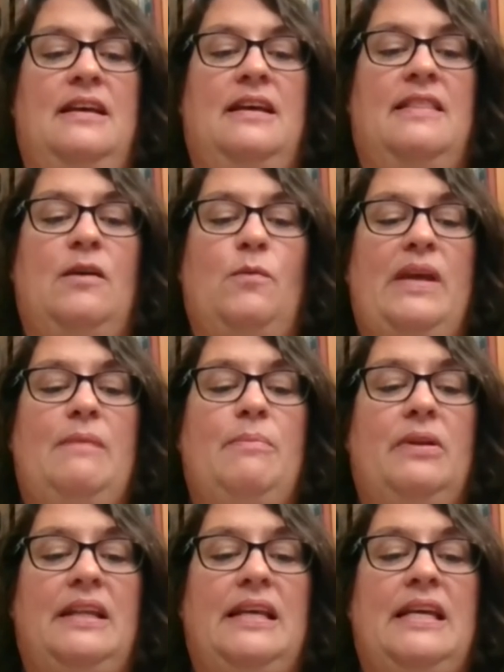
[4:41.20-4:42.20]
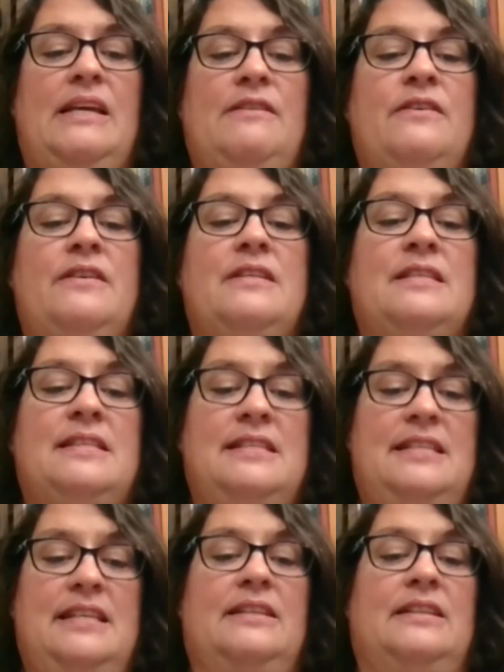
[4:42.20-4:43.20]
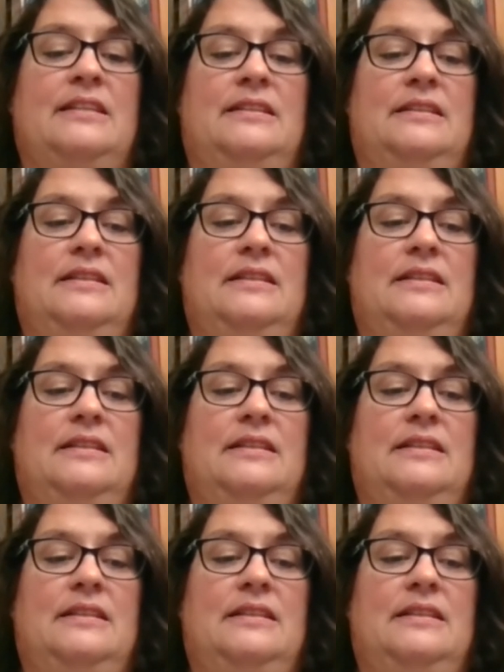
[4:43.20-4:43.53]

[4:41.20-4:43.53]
that we believe still